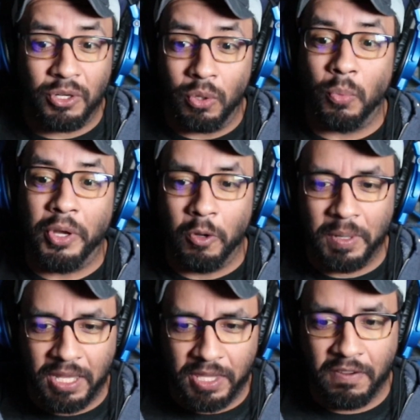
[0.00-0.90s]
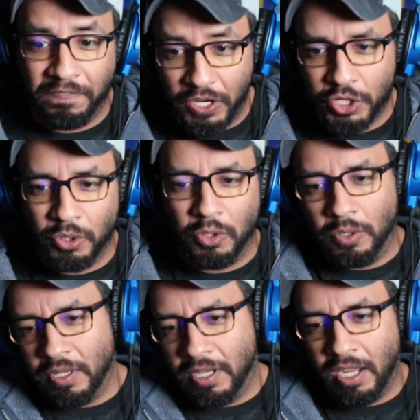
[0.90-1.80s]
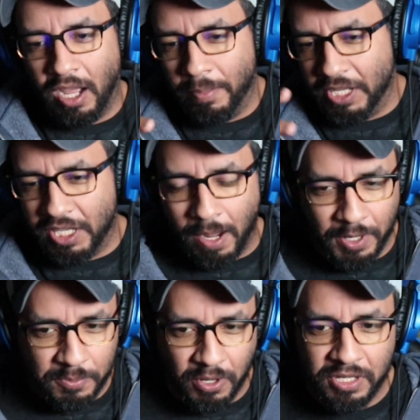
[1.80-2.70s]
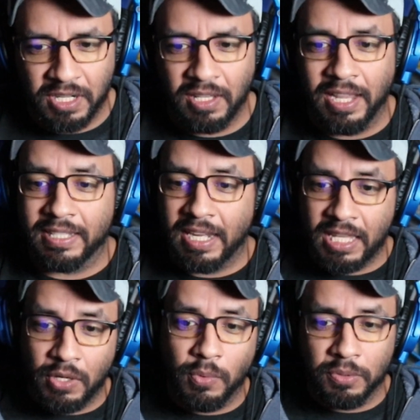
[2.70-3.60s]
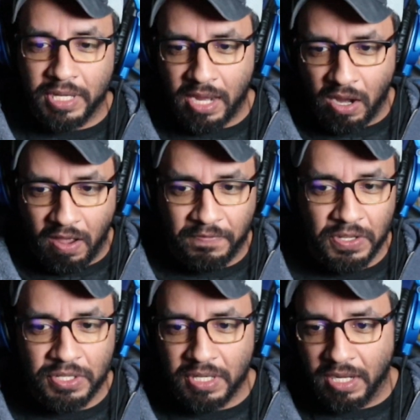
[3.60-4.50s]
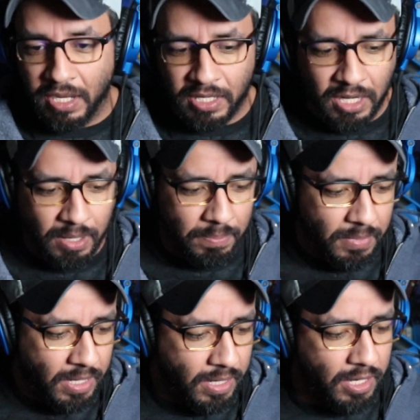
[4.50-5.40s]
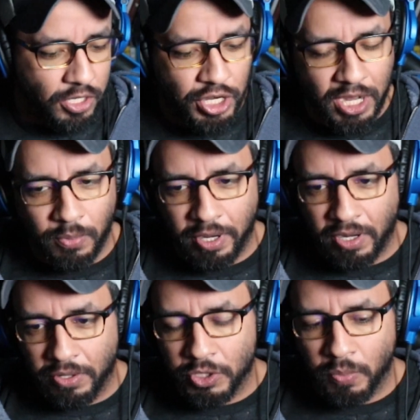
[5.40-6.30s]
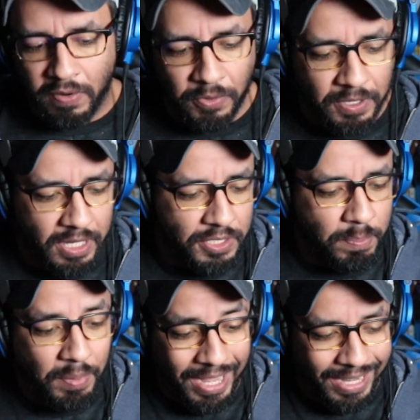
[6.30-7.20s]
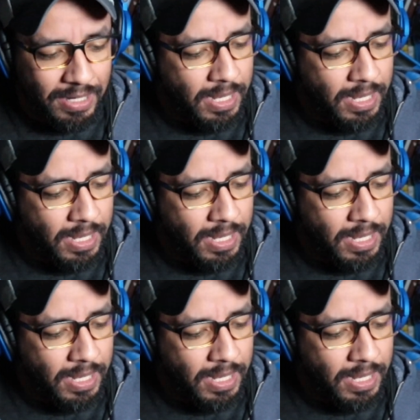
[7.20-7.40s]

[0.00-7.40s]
or will be the official ominous dominus president-elect, and he will take office come January and all this wonderful things. But